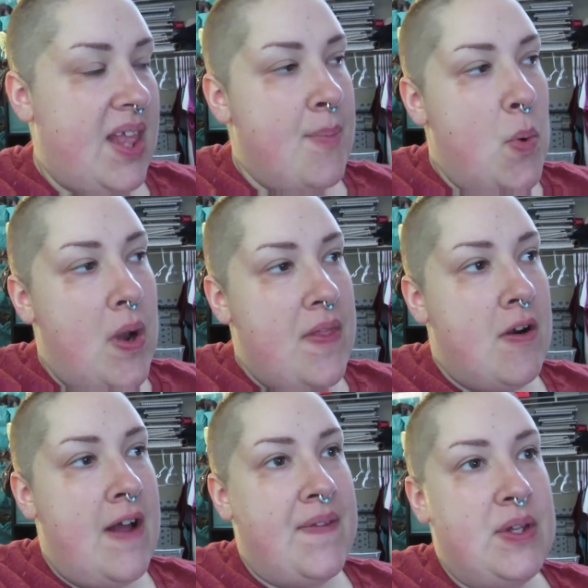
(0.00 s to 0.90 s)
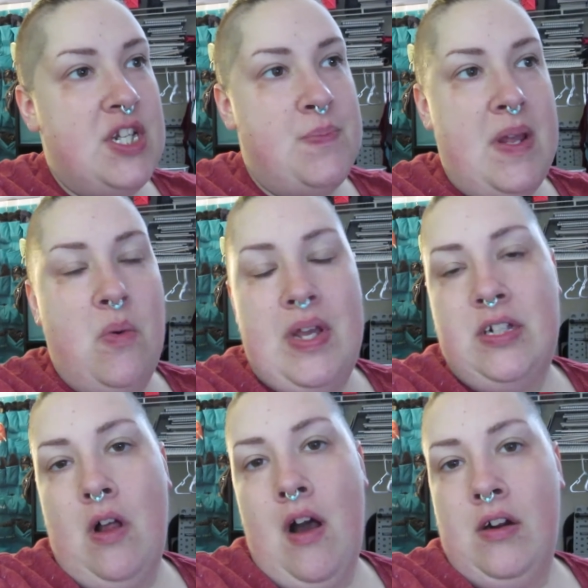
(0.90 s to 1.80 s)
But whether or not they'll each be a
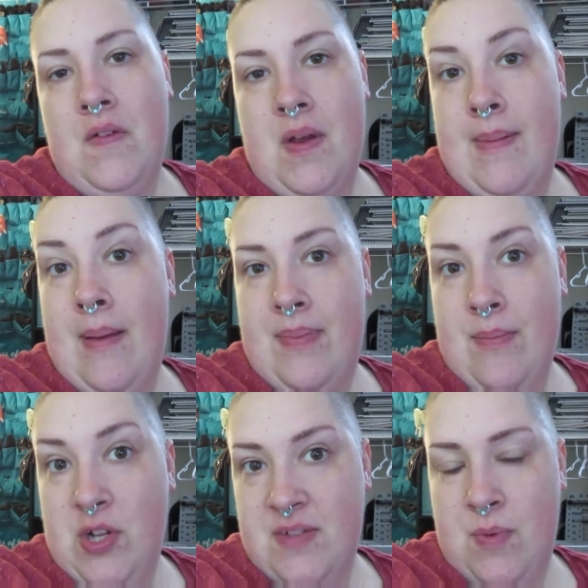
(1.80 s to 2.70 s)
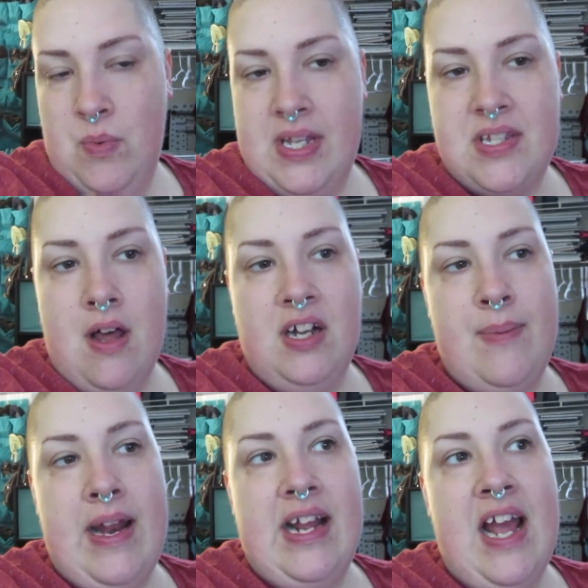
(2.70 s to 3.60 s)
week long or they might be multiple weeks long
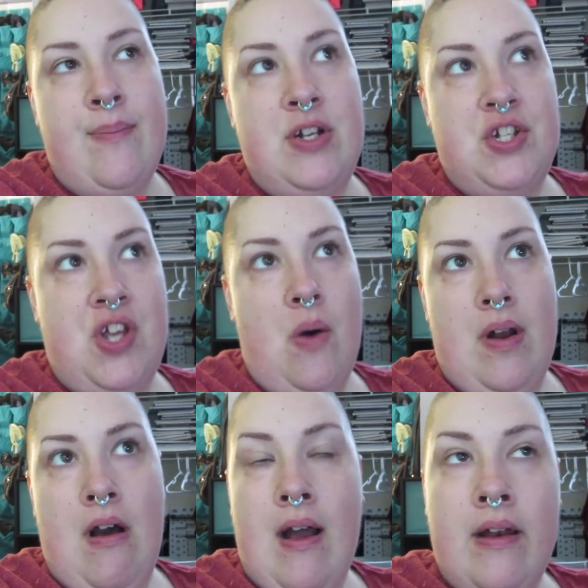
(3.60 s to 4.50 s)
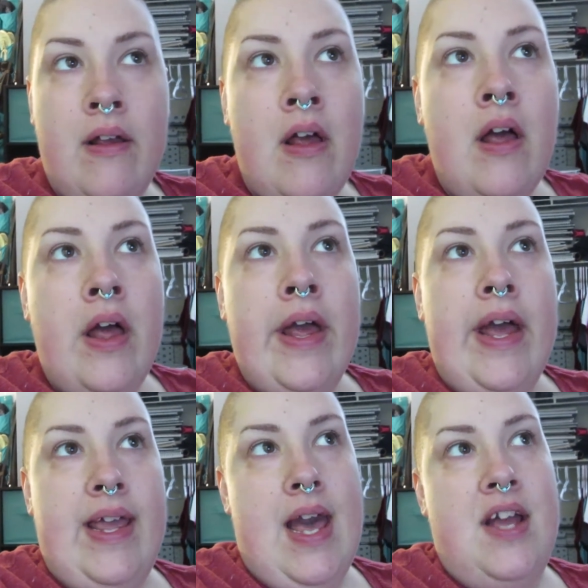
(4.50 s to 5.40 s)
depending on how much is going on.
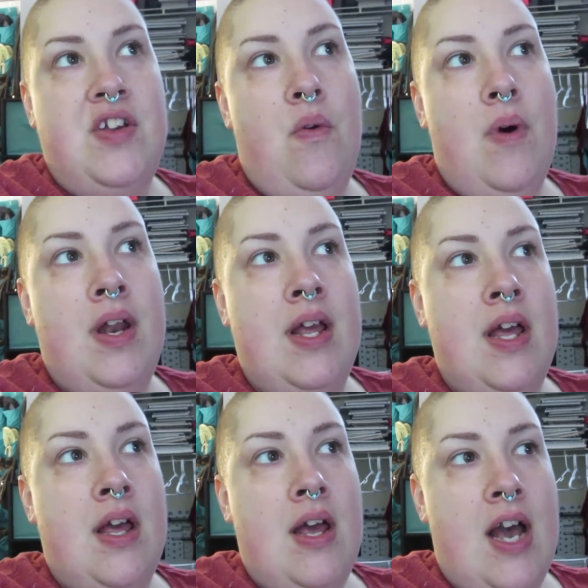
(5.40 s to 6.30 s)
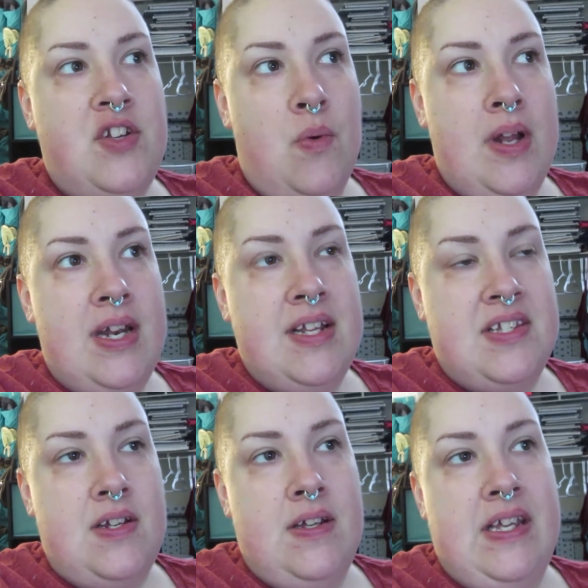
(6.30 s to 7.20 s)
Yeah, I don't want to I don't want to
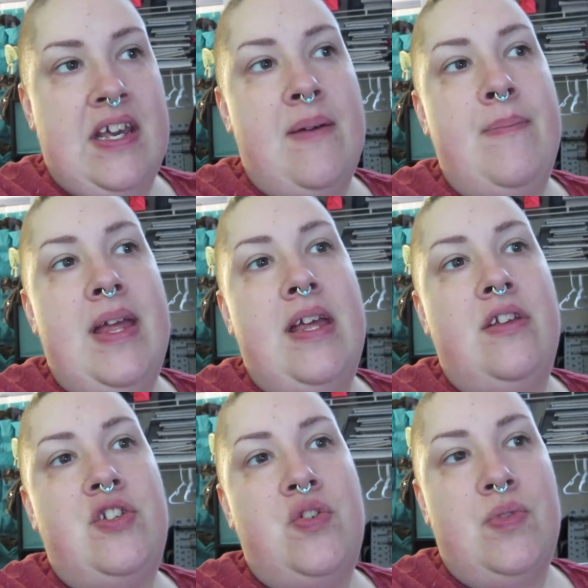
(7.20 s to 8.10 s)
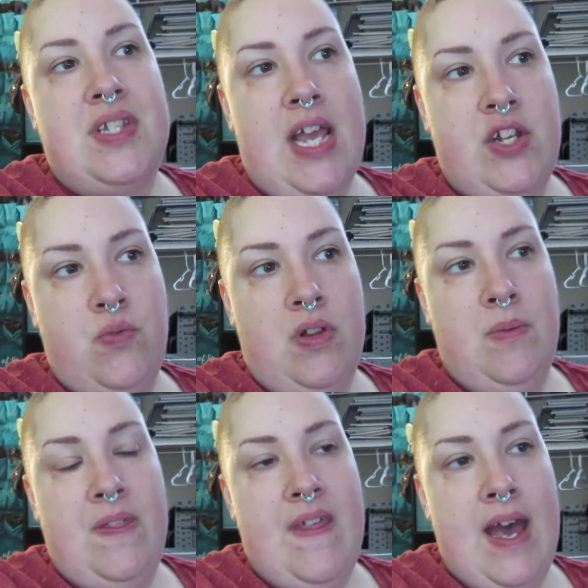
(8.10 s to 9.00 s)
necessarily commit to a schedule
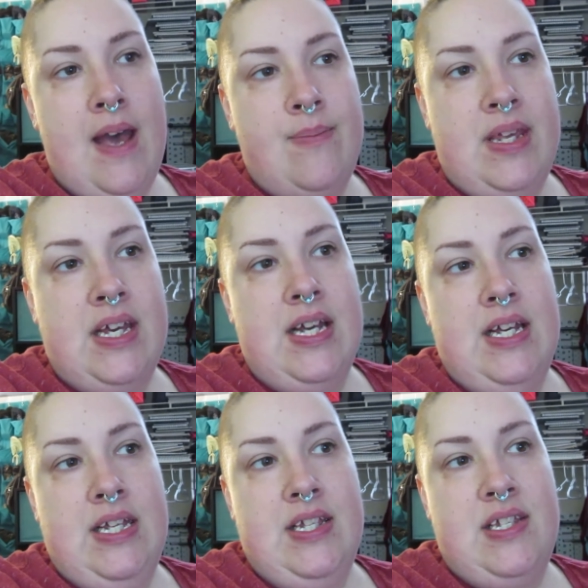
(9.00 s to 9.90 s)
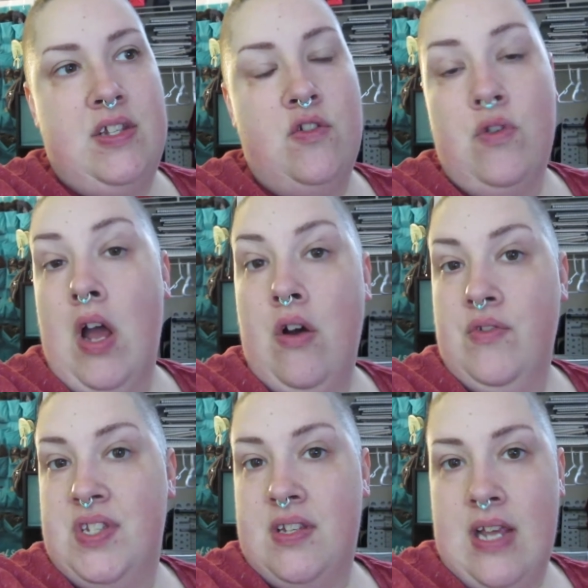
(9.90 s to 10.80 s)
with that because who
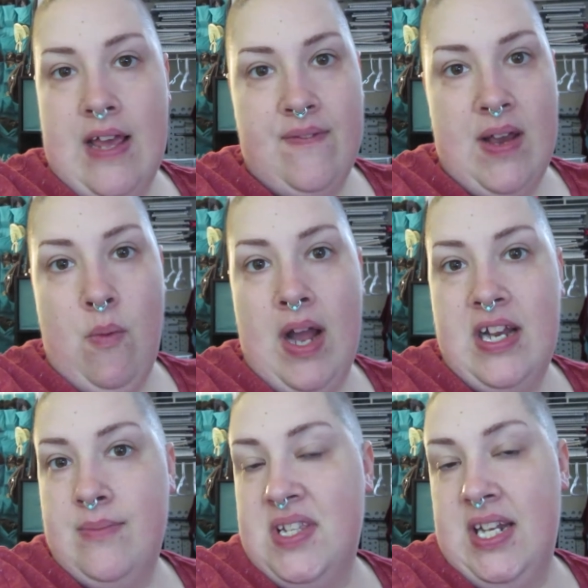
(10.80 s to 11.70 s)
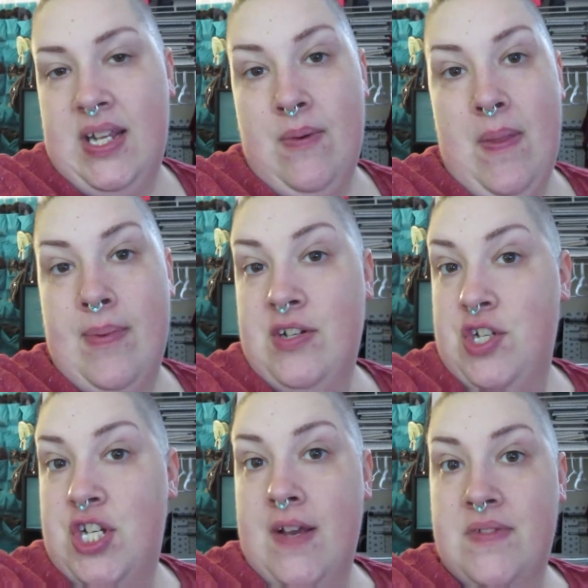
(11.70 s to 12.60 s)
knows if I wind up suddenly with a bunch of
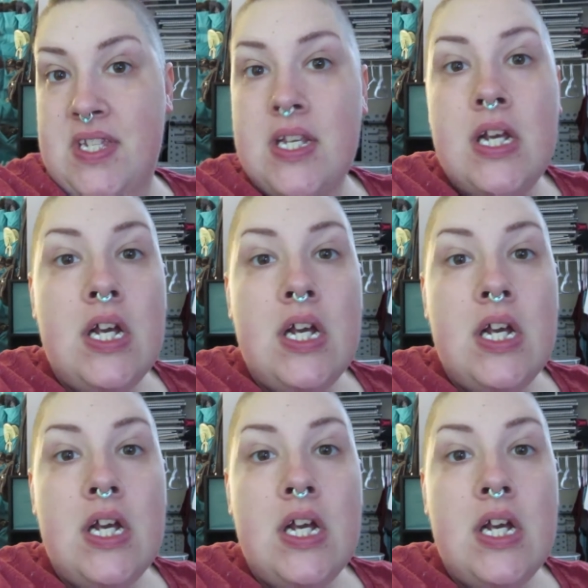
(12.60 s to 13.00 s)
shifts